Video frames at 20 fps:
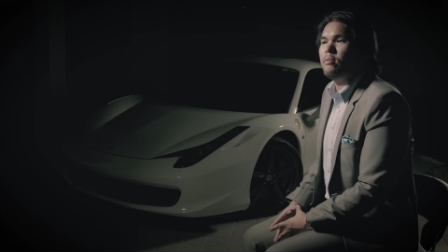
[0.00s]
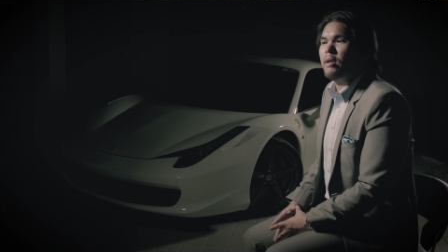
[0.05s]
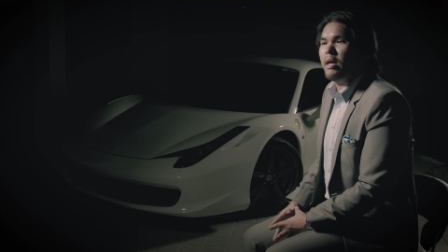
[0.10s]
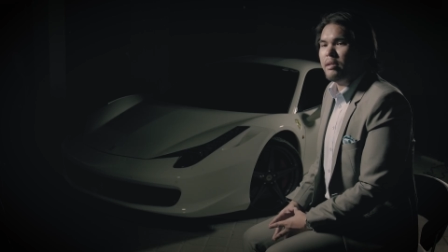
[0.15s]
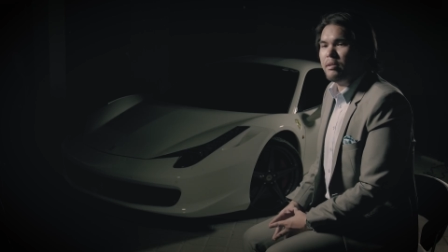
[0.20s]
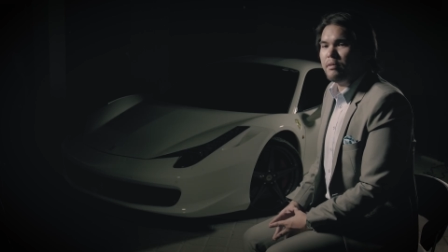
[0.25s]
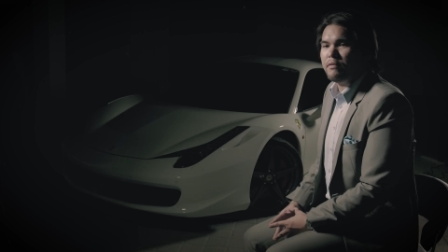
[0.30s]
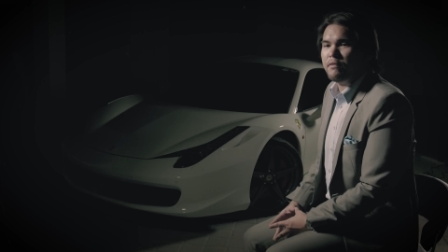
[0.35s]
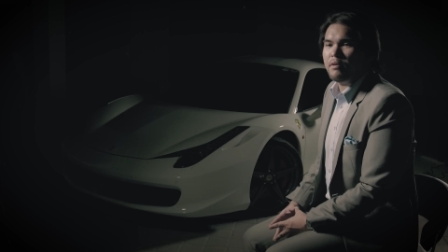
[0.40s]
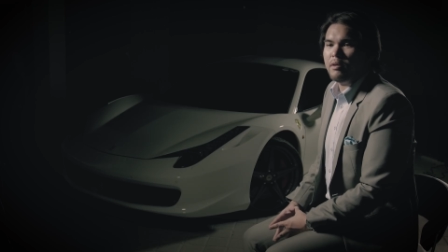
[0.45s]

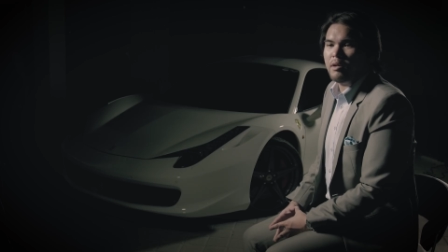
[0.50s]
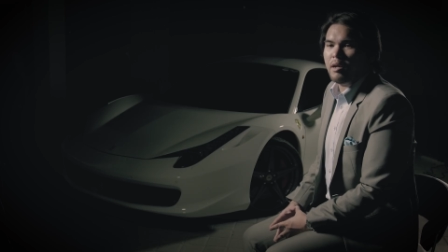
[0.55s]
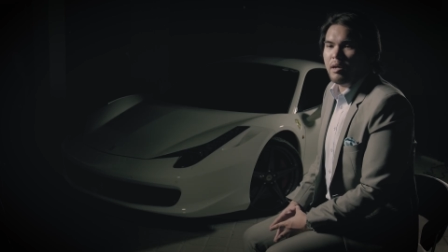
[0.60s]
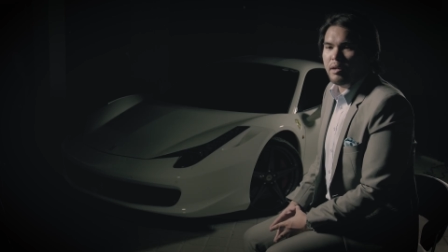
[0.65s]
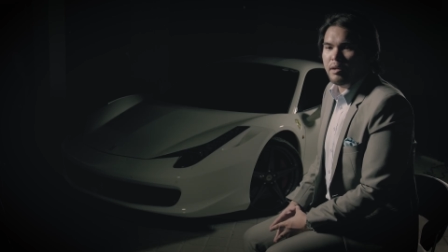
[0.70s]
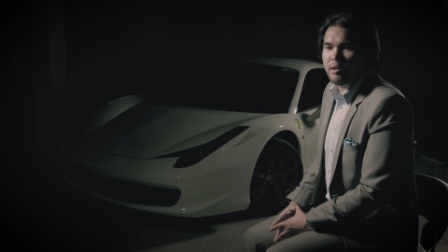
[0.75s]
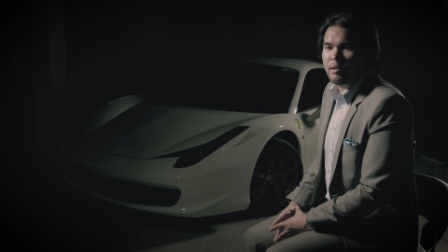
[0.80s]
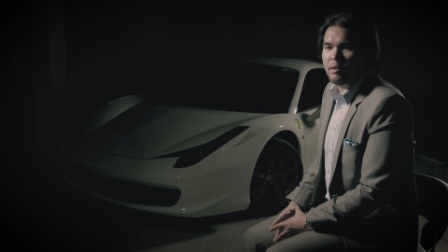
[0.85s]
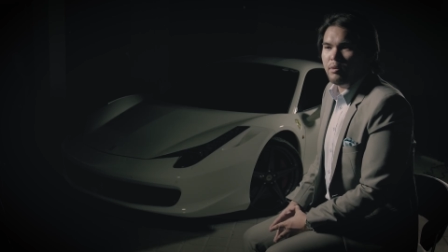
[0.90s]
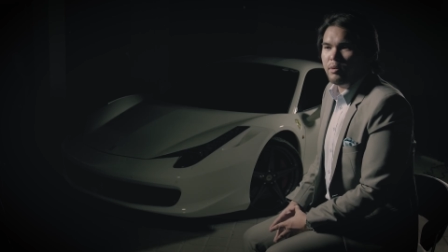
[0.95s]
ride a
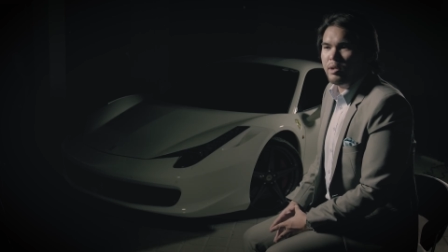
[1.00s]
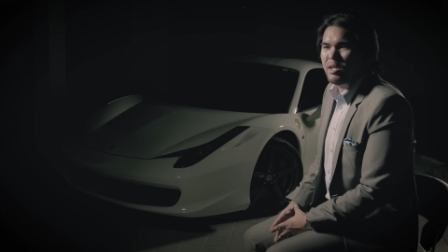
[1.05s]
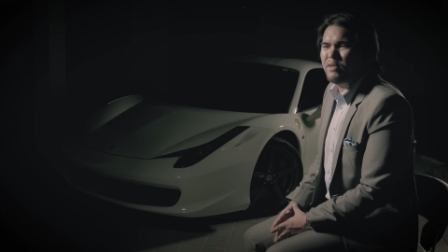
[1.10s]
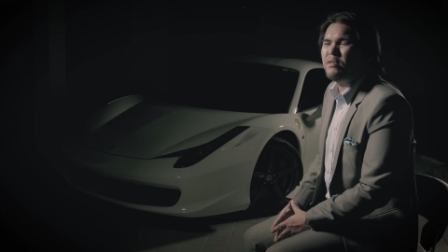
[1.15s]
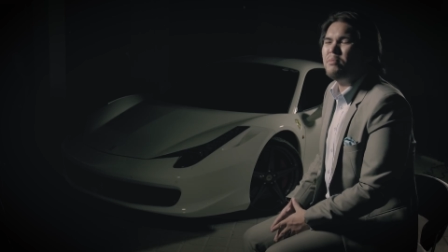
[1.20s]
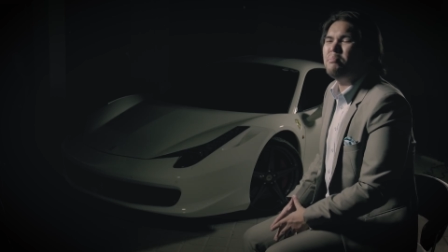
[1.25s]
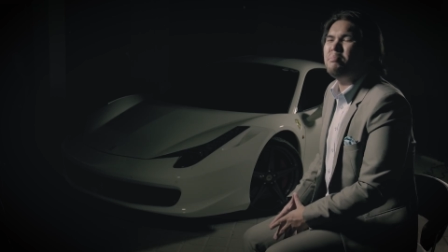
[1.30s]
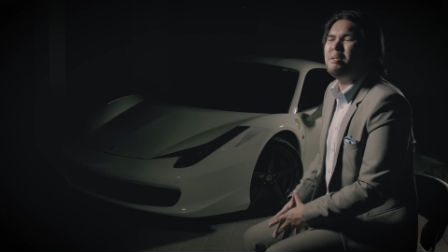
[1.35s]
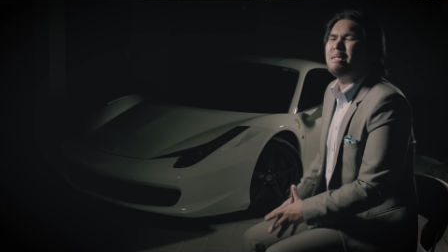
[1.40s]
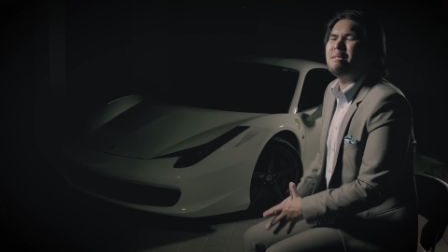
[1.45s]
Ferrari or
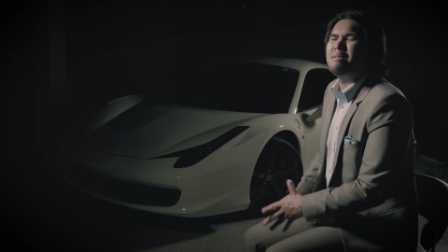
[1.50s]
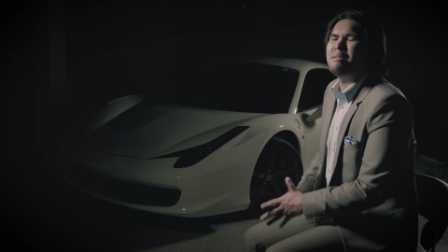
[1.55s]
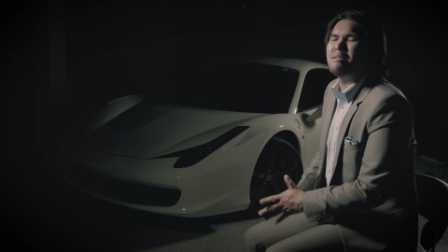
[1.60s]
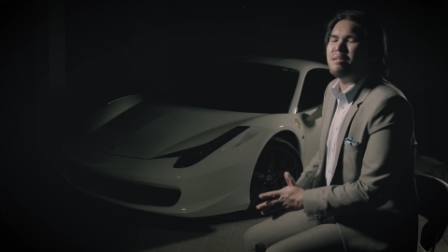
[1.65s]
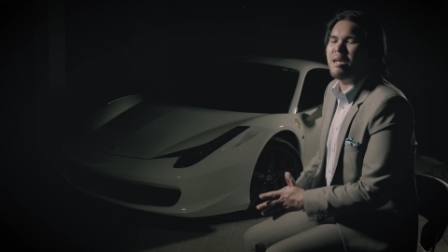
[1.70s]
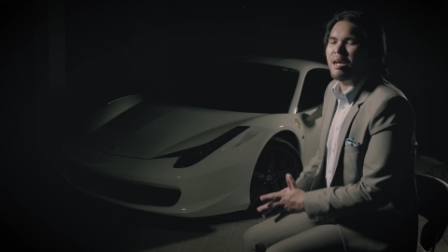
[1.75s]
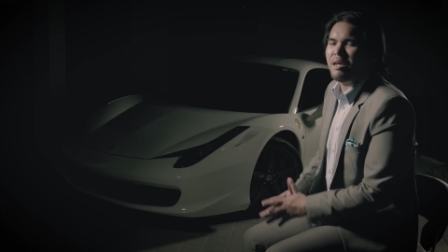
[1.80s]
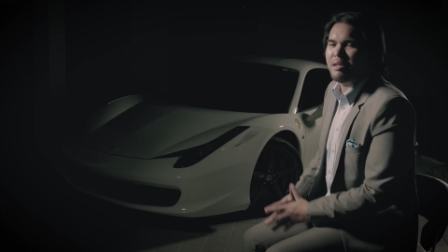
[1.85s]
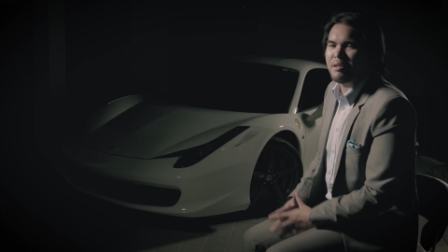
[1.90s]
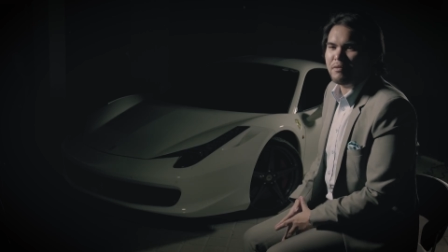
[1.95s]
even be
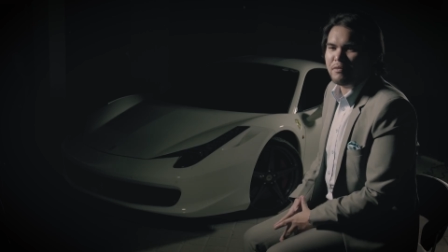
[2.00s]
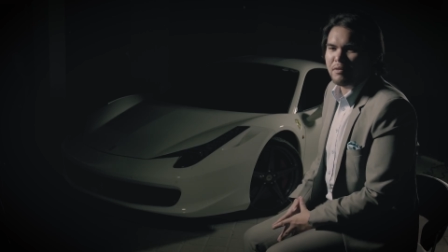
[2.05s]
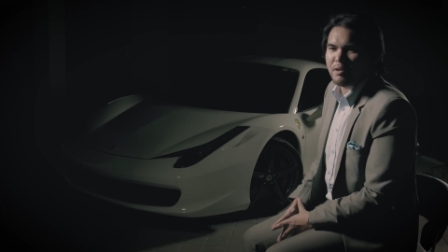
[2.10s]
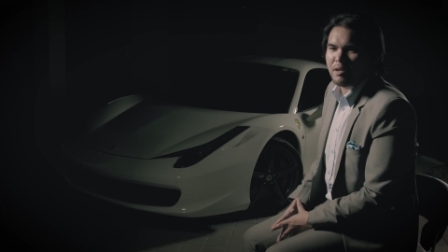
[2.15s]
inside a